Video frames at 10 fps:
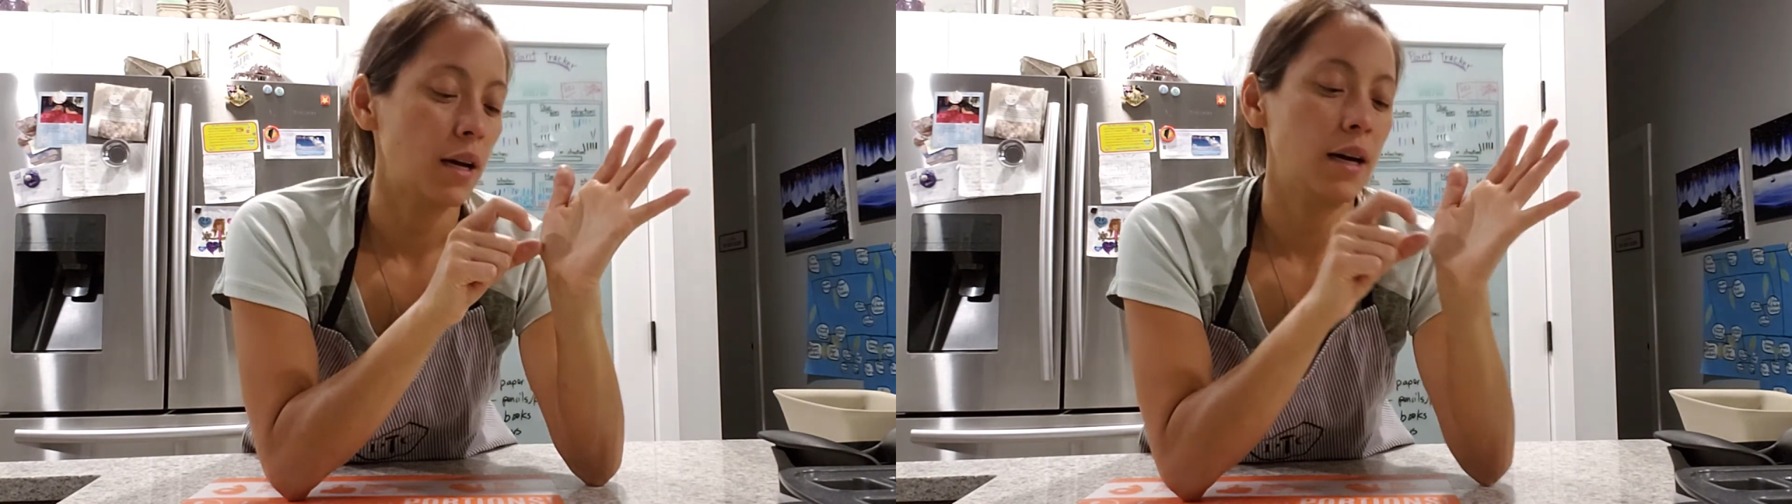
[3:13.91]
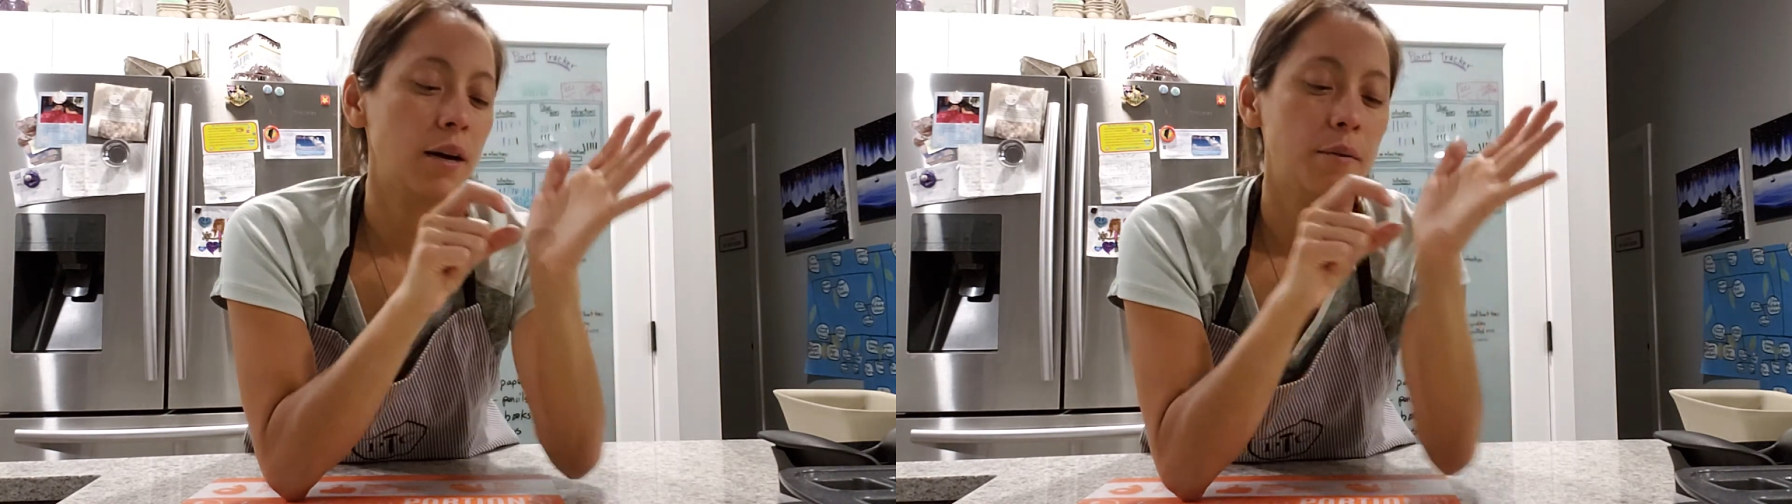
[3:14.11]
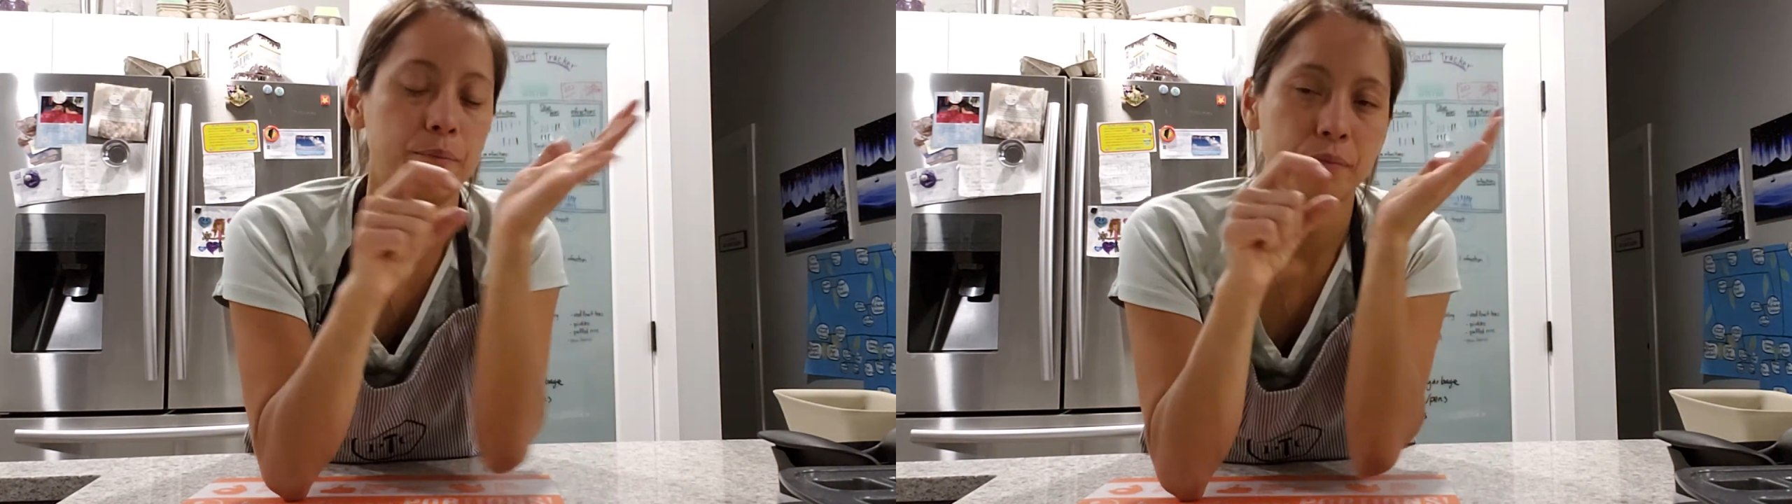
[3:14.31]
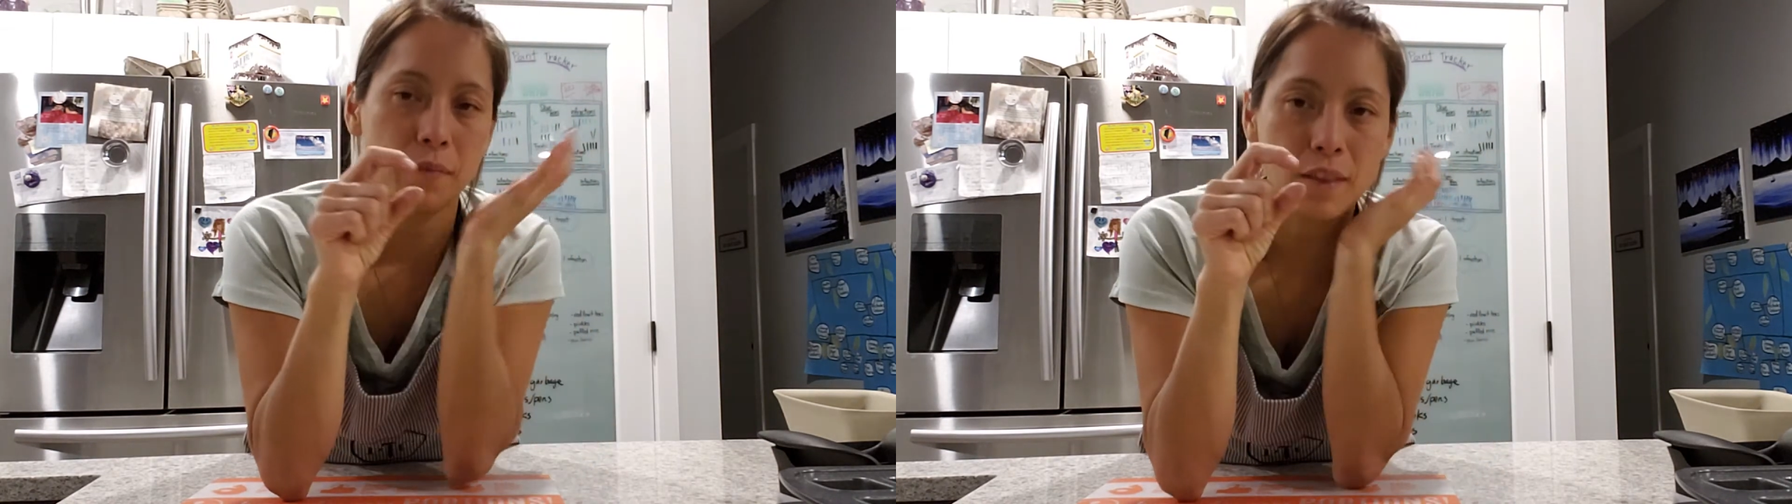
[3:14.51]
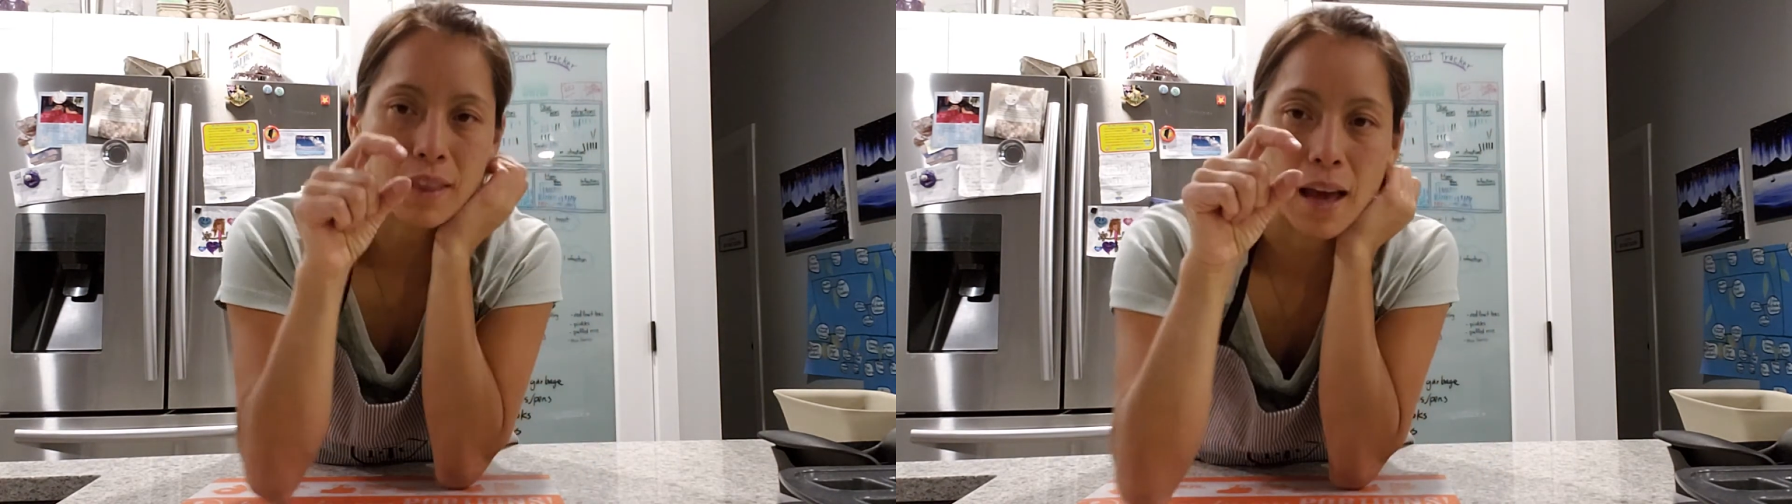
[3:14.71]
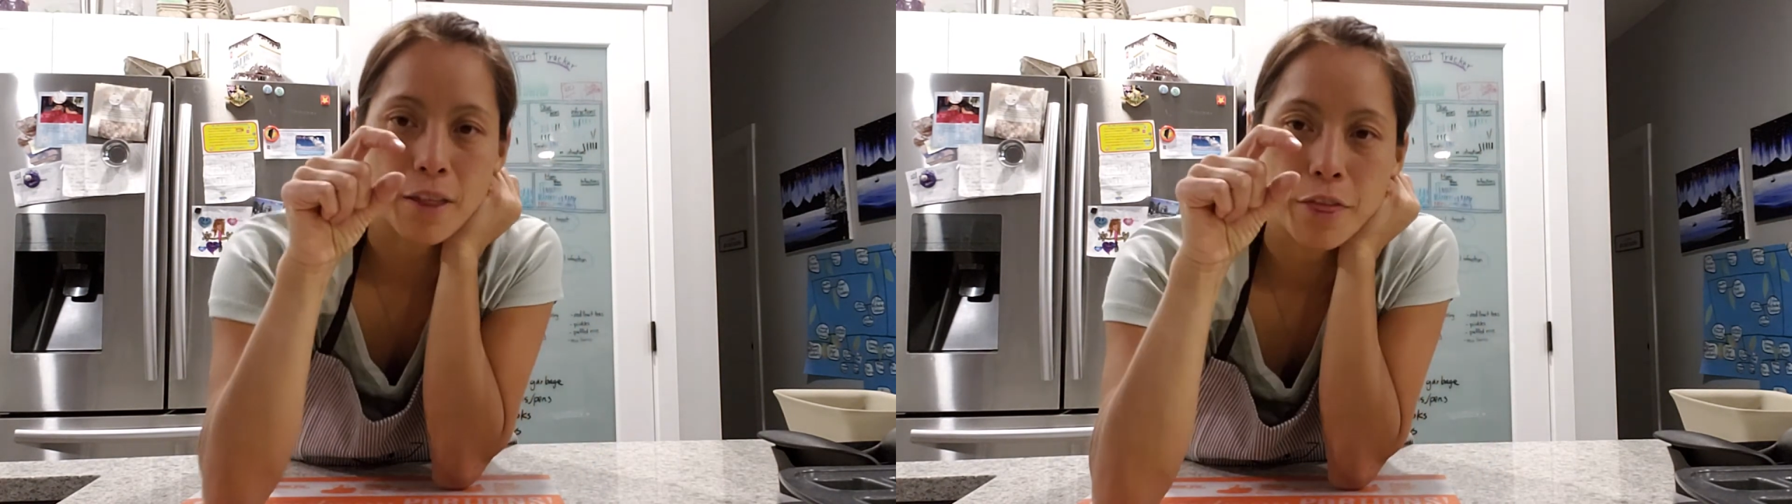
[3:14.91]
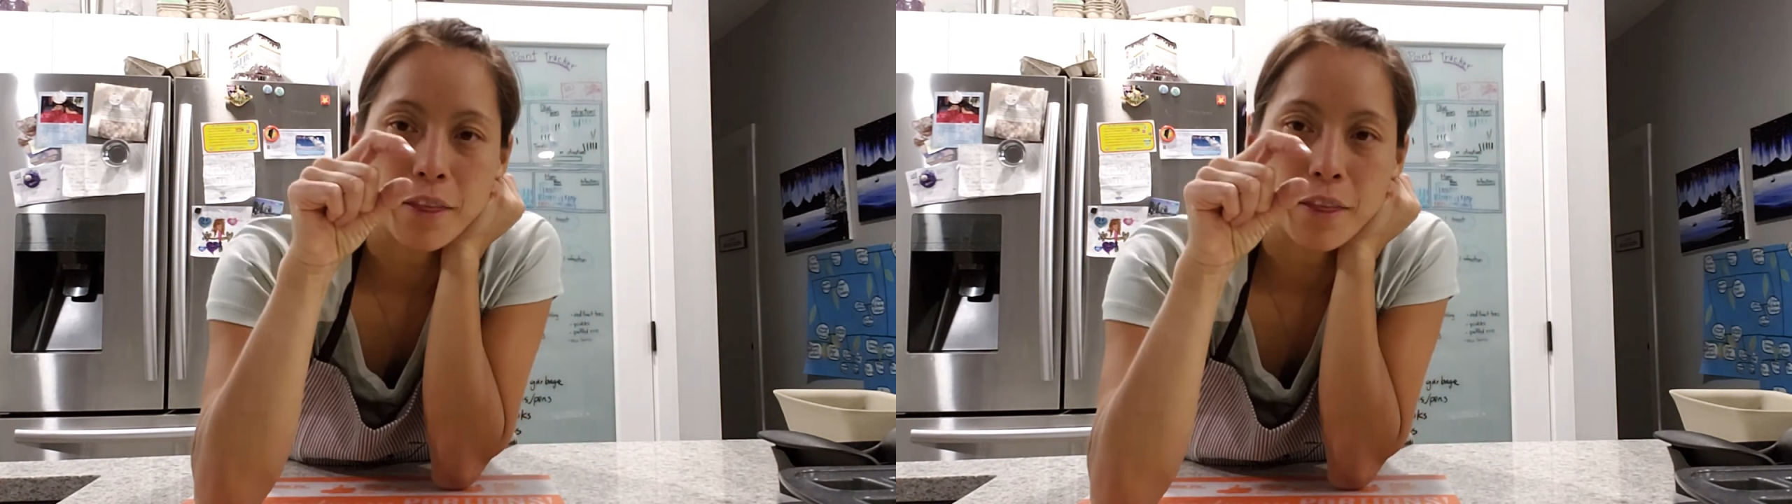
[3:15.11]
that